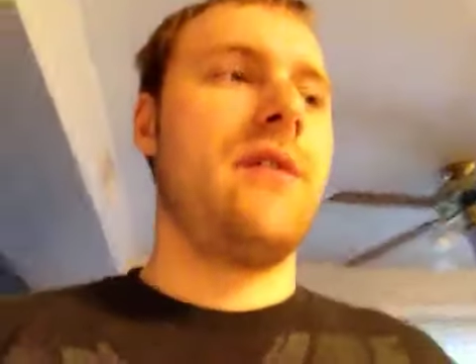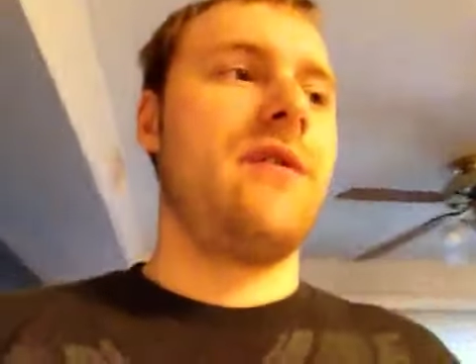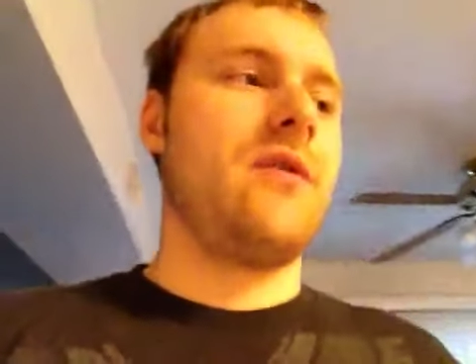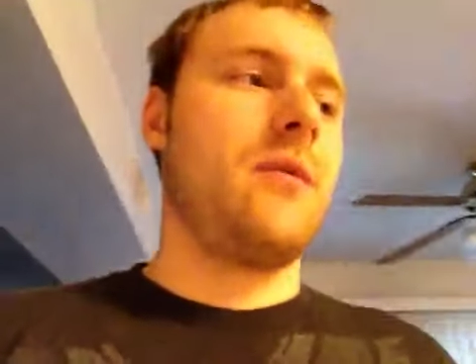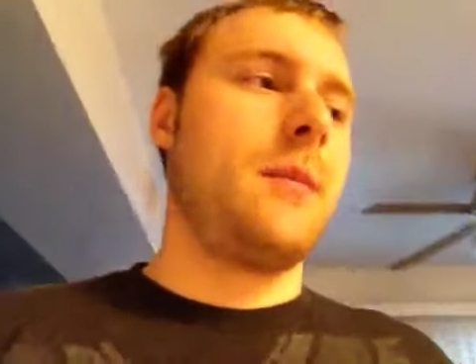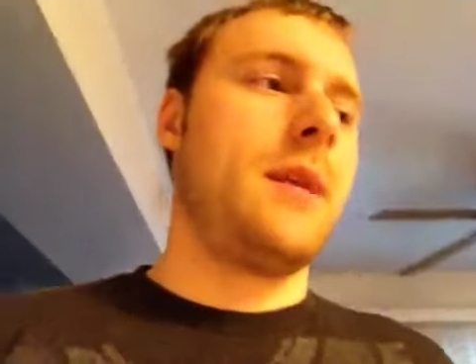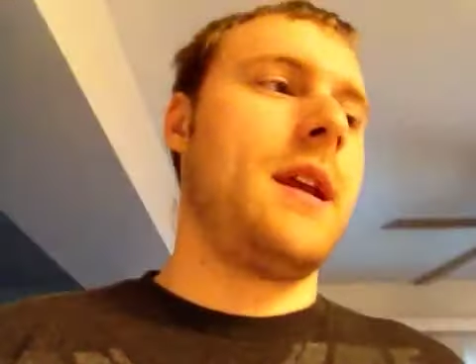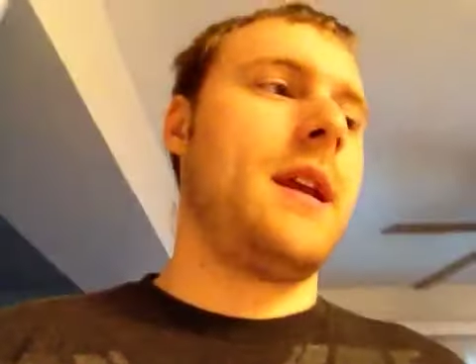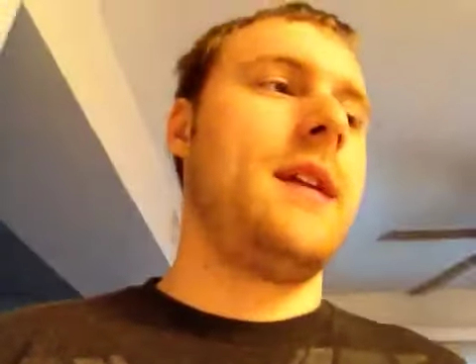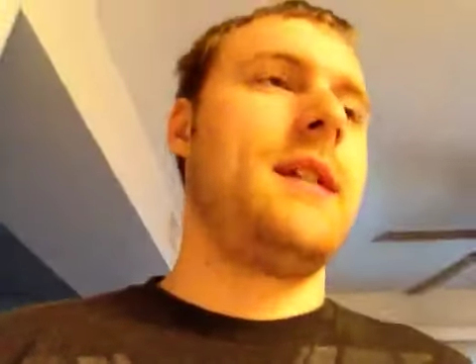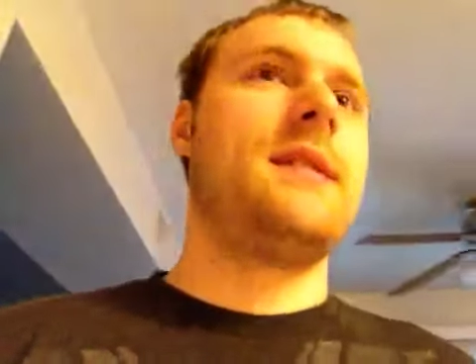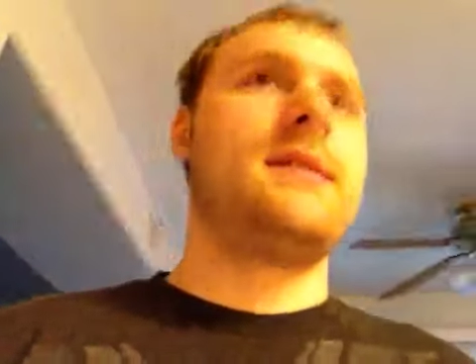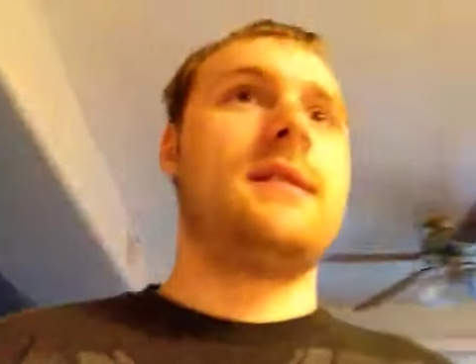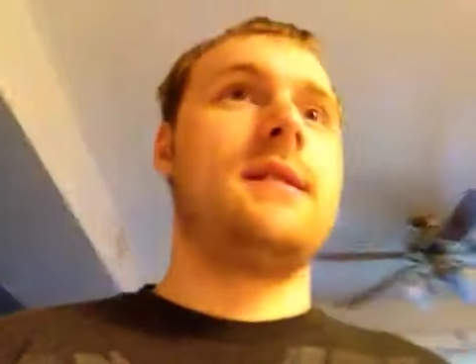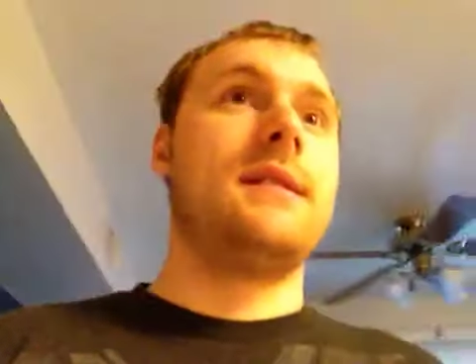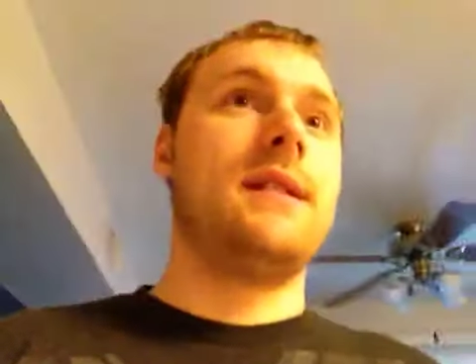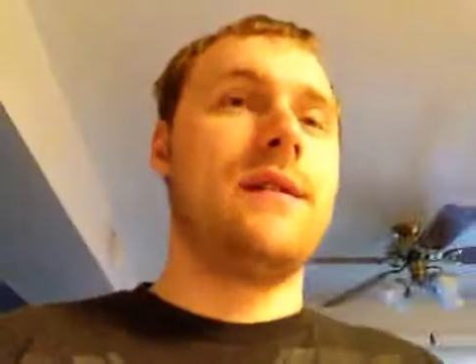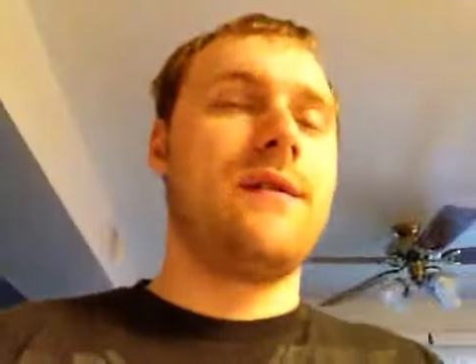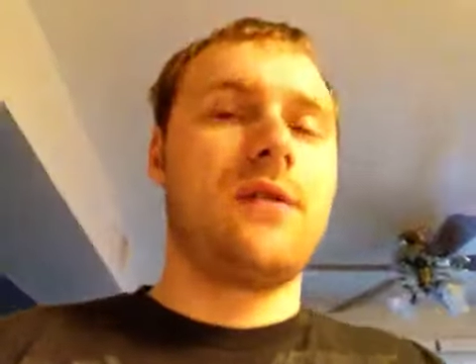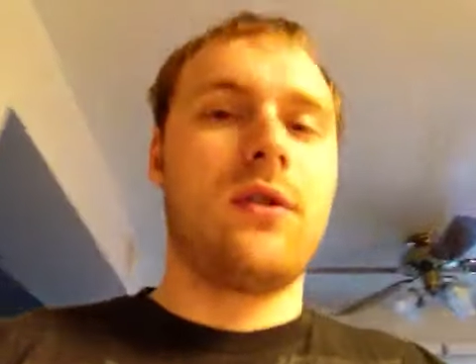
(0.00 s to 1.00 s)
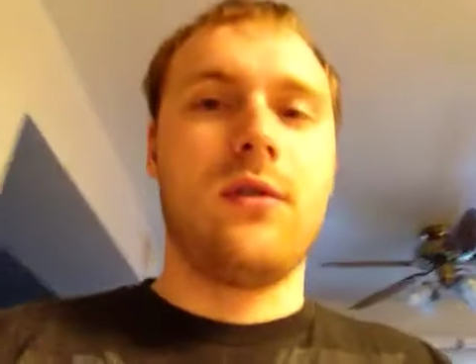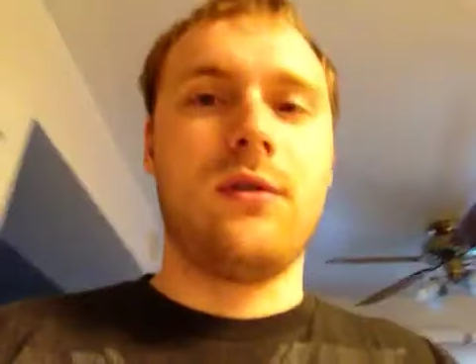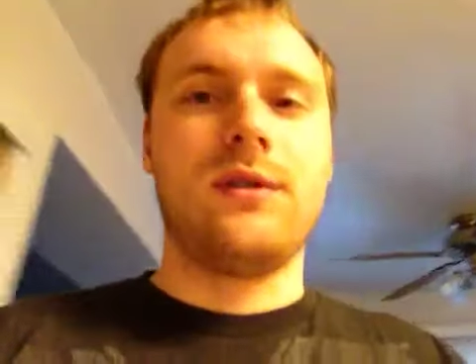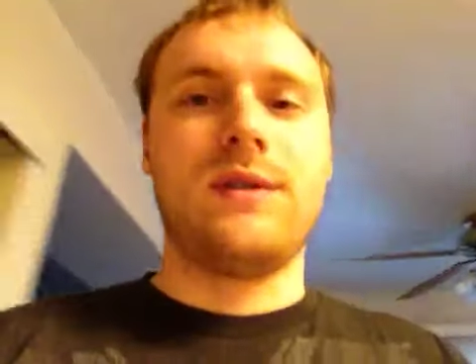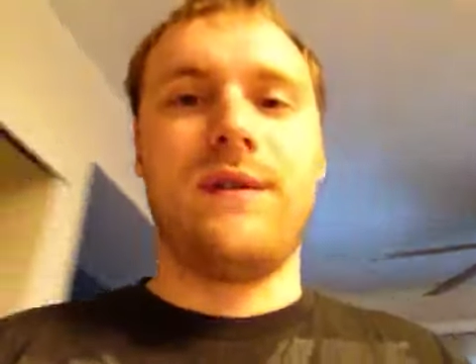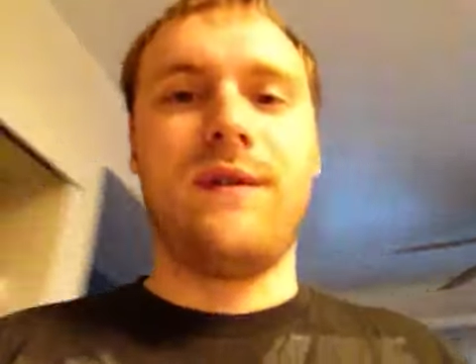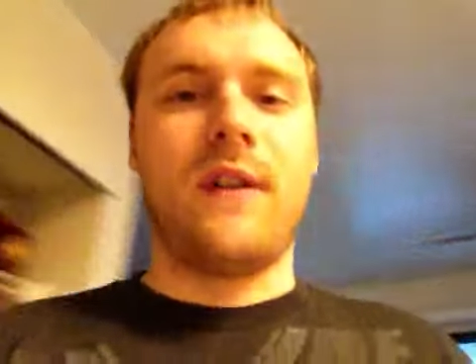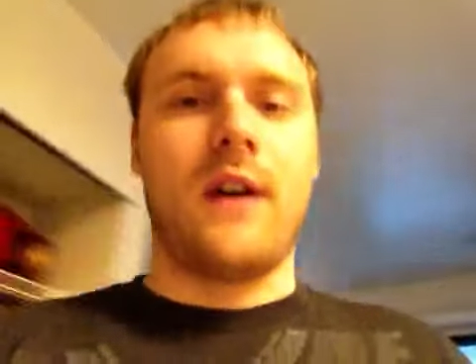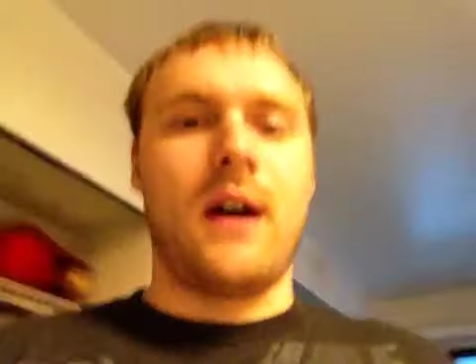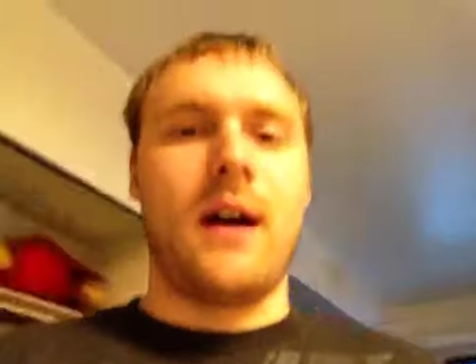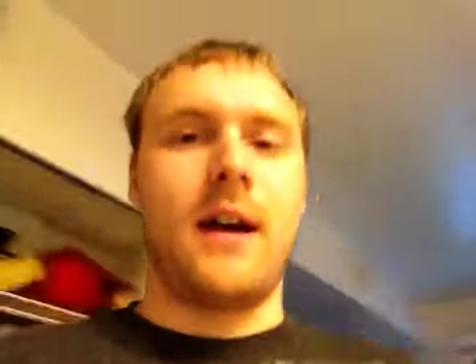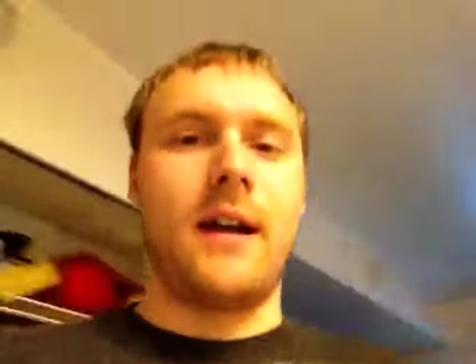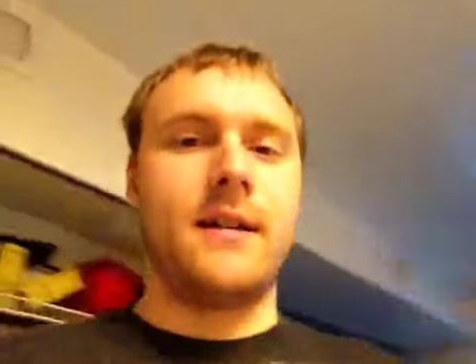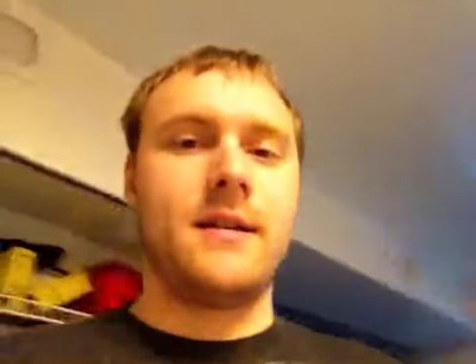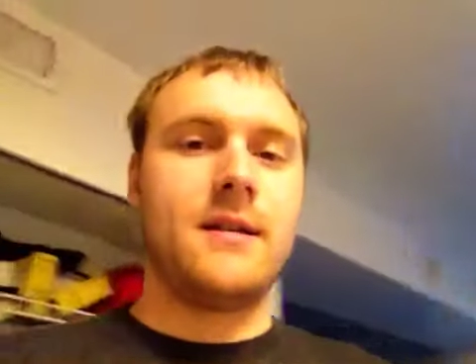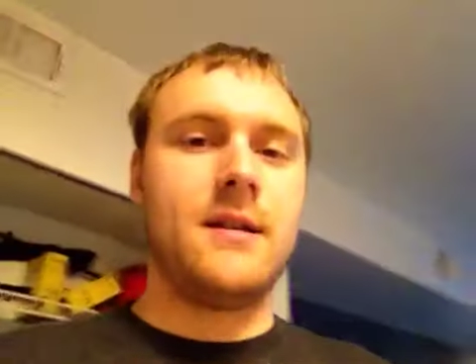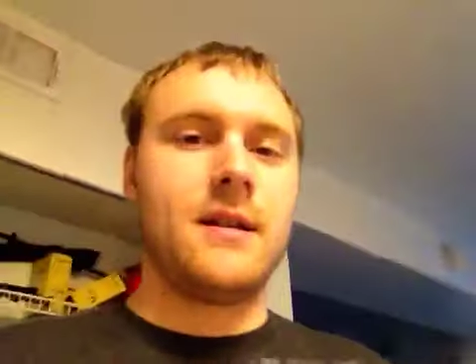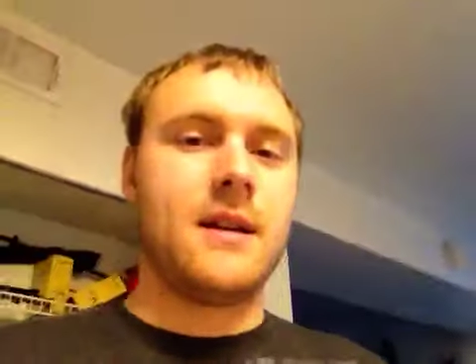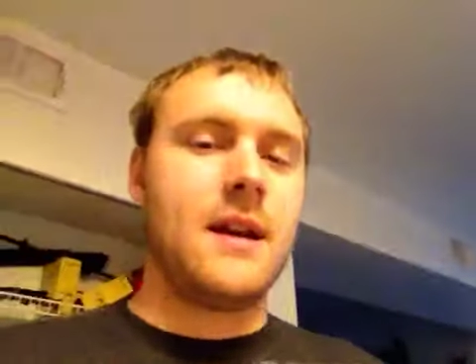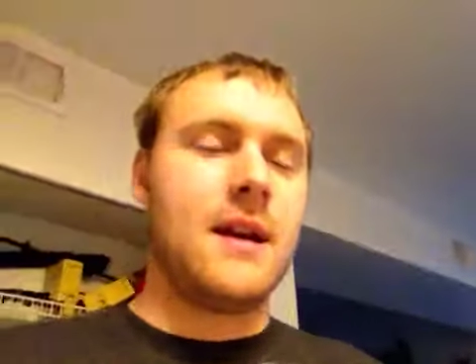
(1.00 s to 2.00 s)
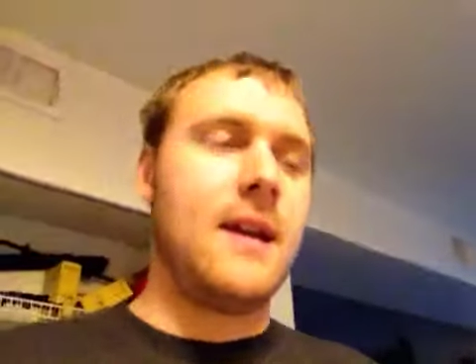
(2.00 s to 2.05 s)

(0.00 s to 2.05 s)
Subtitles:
for me is difficult to find.